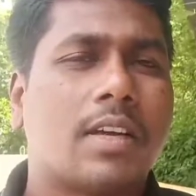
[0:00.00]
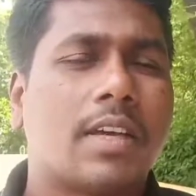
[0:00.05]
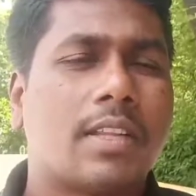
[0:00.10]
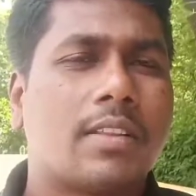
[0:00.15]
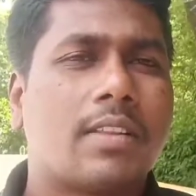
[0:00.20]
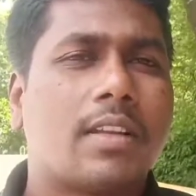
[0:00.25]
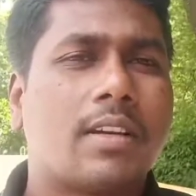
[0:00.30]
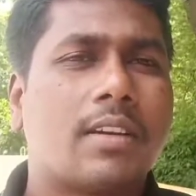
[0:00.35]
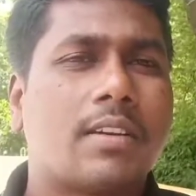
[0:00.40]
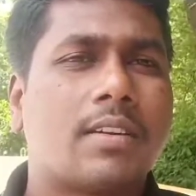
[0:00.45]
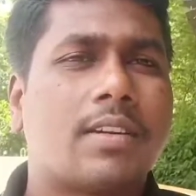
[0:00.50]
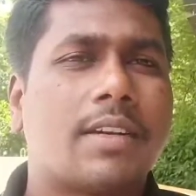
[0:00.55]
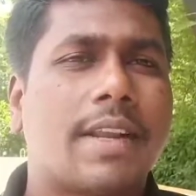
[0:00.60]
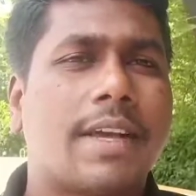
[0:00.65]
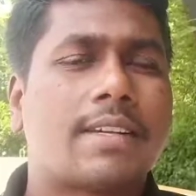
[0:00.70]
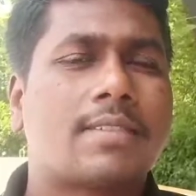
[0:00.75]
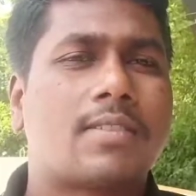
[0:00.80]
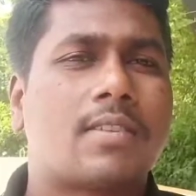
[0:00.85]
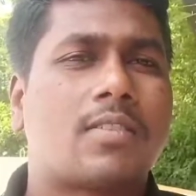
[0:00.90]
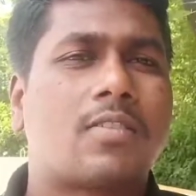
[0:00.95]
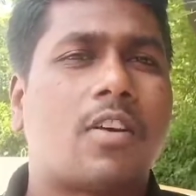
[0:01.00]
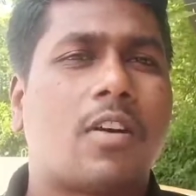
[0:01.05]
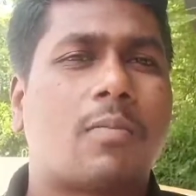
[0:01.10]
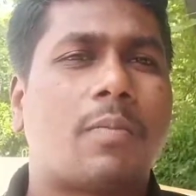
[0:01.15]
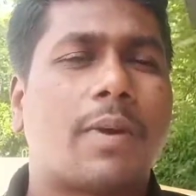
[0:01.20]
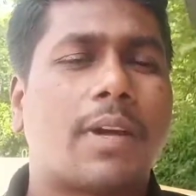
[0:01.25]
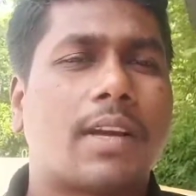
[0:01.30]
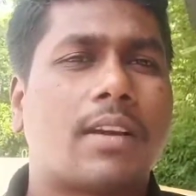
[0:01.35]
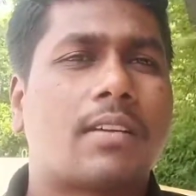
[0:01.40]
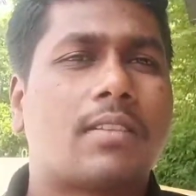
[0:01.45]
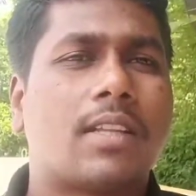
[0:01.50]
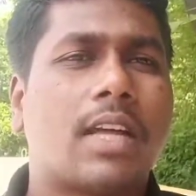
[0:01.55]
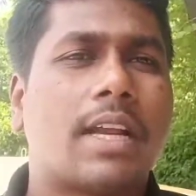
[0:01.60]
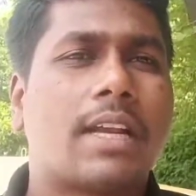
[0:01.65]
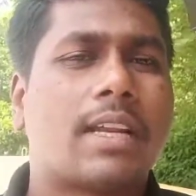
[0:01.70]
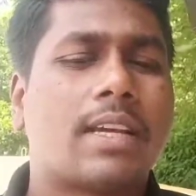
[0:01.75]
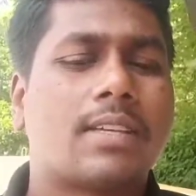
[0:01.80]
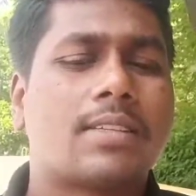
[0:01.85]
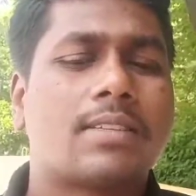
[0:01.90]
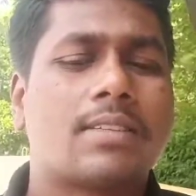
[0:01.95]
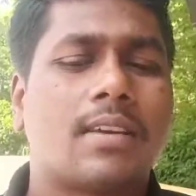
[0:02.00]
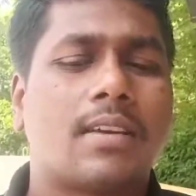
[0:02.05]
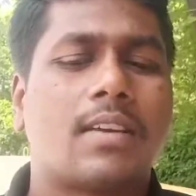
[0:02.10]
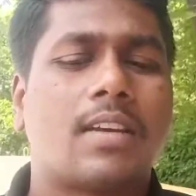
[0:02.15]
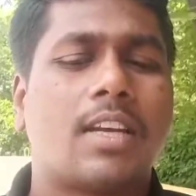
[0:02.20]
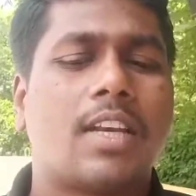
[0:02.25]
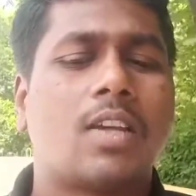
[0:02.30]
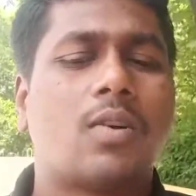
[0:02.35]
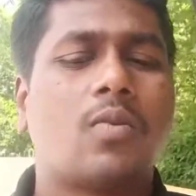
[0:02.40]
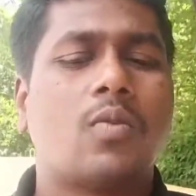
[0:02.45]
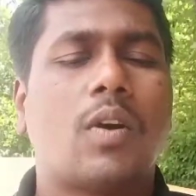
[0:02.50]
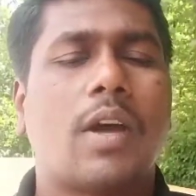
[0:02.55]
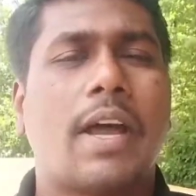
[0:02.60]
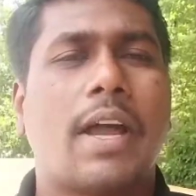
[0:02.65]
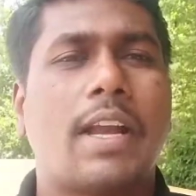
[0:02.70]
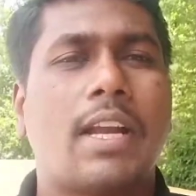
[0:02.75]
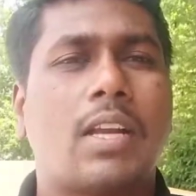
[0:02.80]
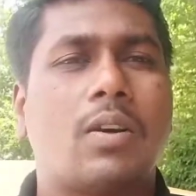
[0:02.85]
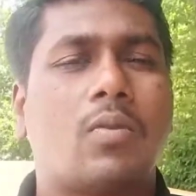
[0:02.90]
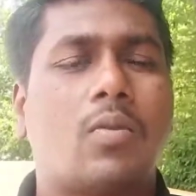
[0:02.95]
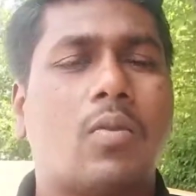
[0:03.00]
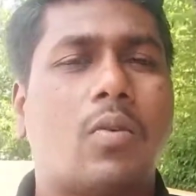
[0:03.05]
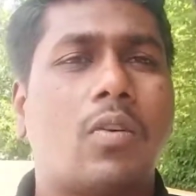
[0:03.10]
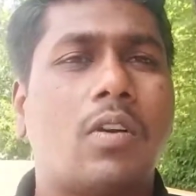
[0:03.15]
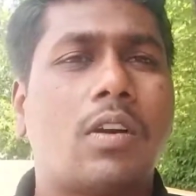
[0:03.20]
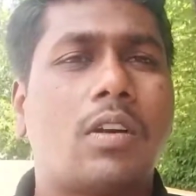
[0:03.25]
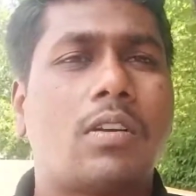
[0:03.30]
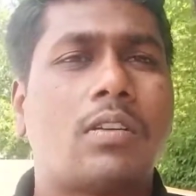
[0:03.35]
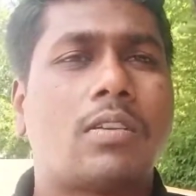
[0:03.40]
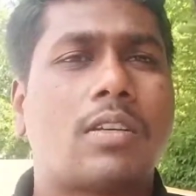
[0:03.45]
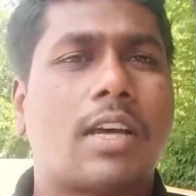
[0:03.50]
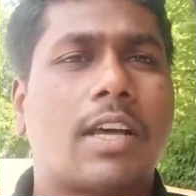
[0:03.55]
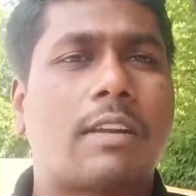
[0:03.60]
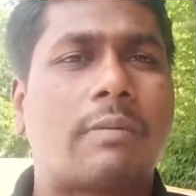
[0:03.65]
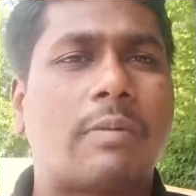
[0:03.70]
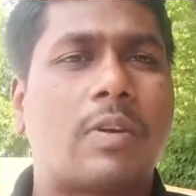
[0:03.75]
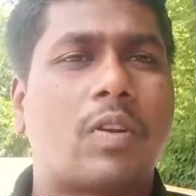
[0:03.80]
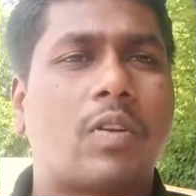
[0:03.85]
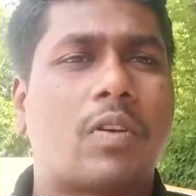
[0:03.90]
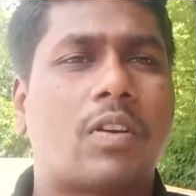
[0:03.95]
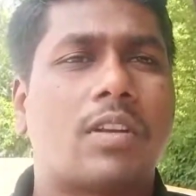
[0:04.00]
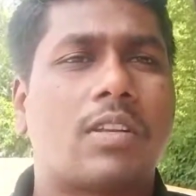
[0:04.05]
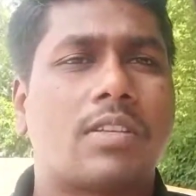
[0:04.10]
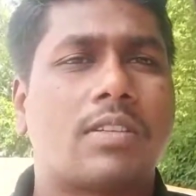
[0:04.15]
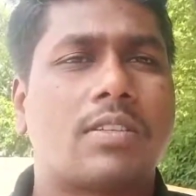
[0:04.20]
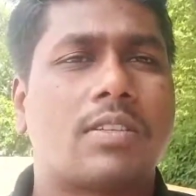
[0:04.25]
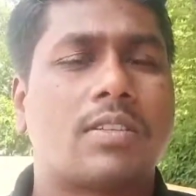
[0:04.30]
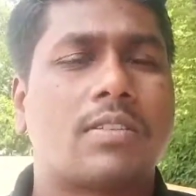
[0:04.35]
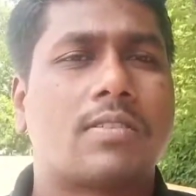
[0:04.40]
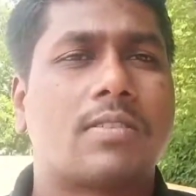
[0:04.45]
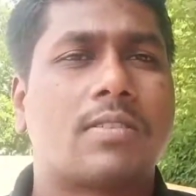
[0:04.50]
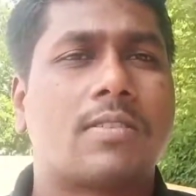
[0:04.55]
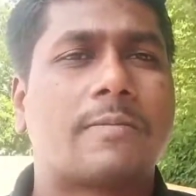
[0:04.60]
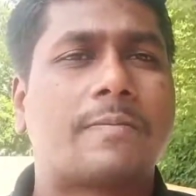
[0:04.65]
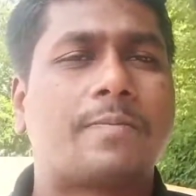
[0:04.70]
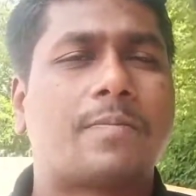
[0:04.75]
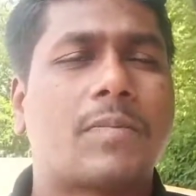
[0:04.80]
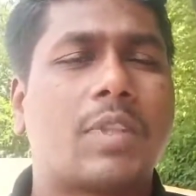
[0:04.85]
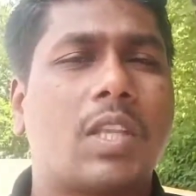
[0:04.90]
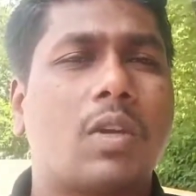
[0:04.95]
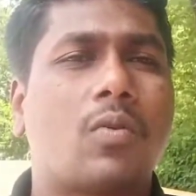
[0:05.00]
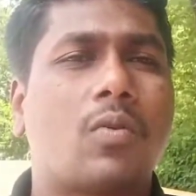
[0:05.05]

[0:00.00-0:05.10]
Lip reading: in the next topic, that is new and old terminologies.